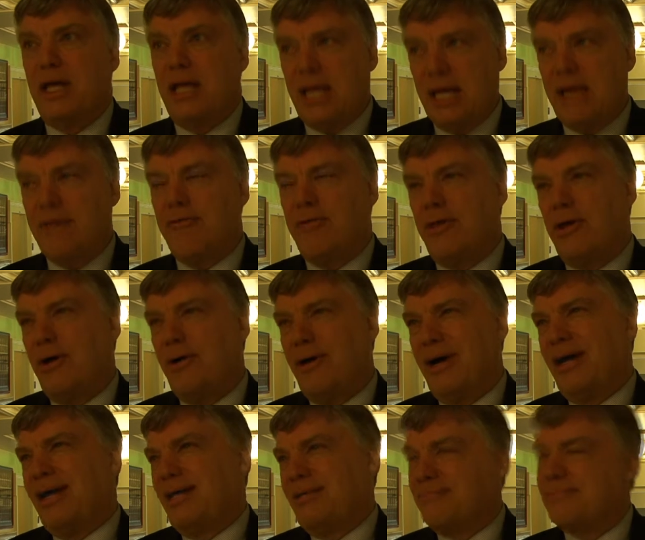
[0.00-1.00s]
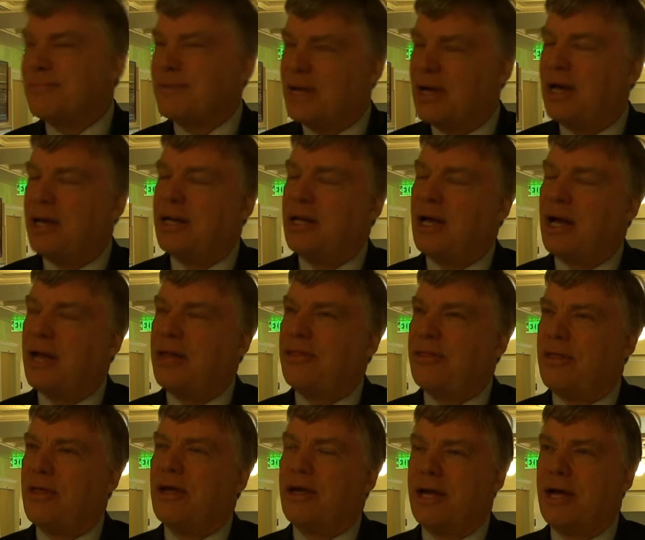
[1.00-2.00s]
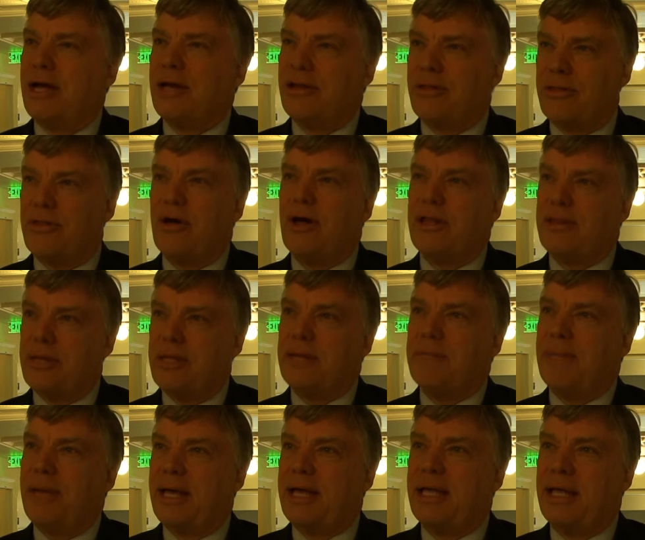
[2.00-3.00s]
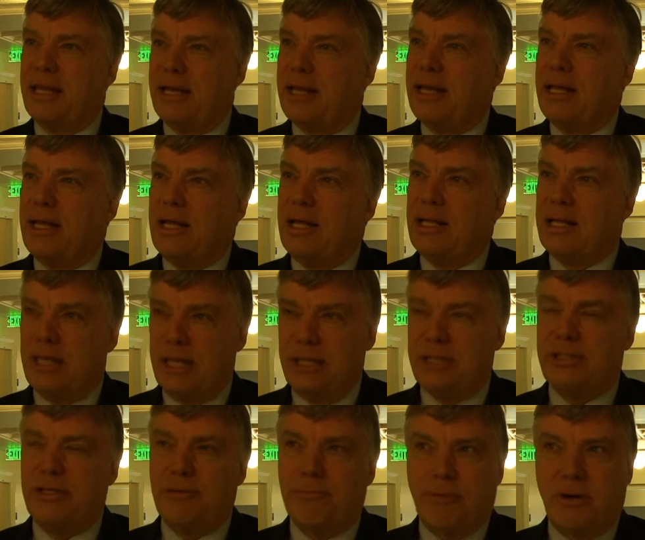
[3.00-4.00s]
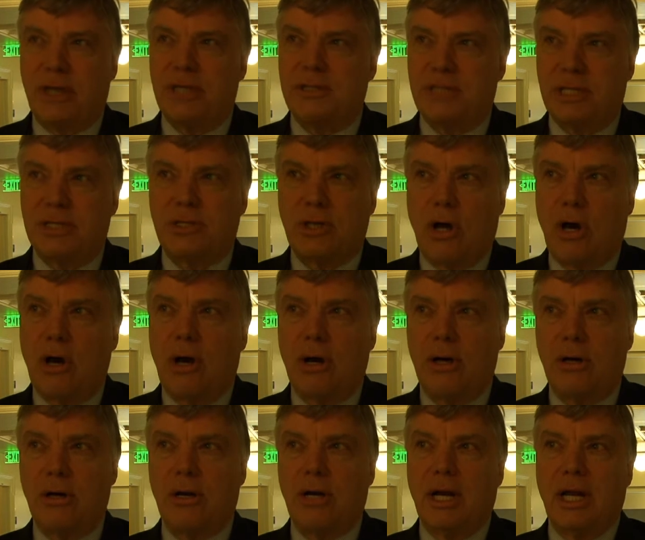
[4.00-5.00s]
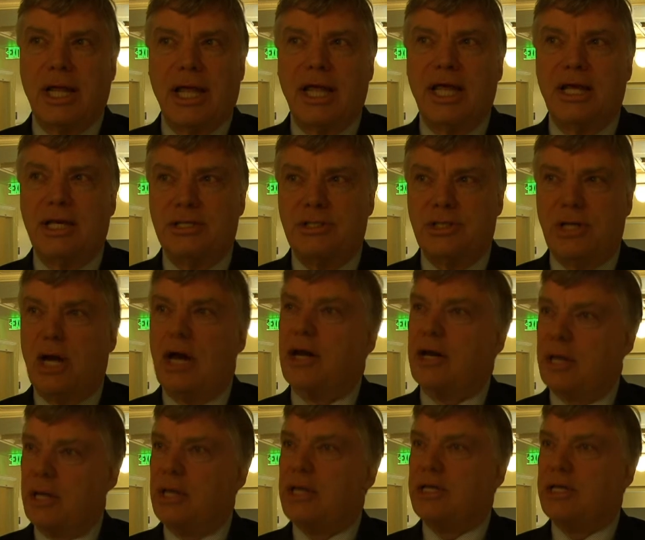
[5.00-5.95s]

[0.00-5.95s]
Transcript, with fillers: even though I kind of I kind of thought that making the initiative process harder is not a,